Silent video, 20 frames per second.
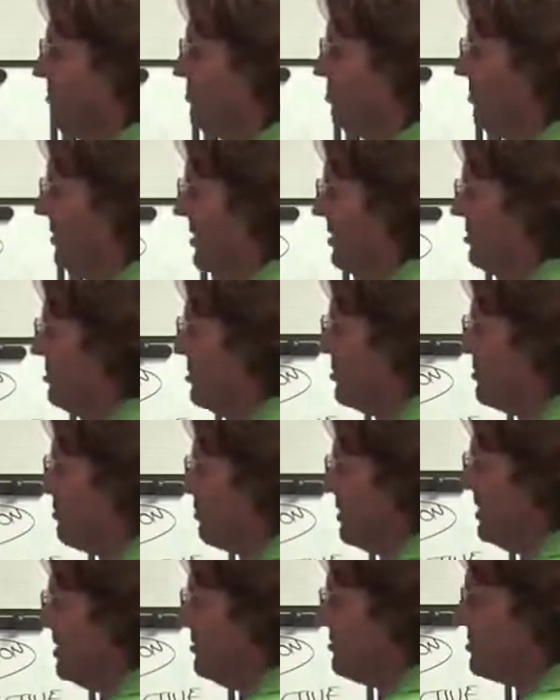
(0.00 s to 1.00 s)
There's
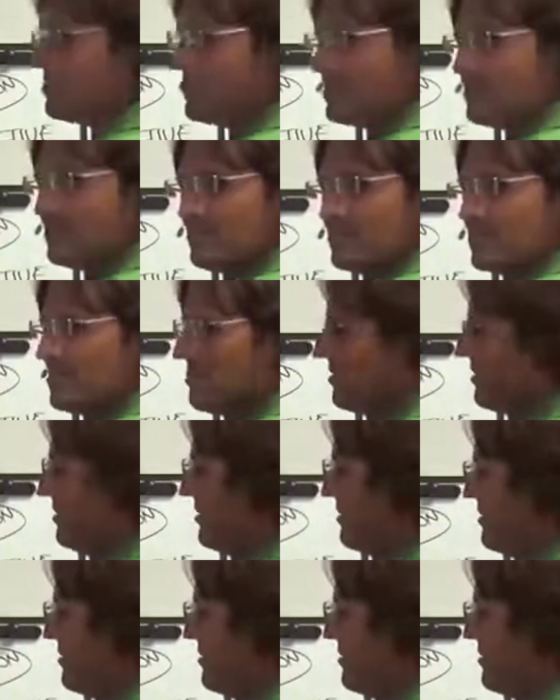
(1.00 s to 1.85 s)
religious belief systems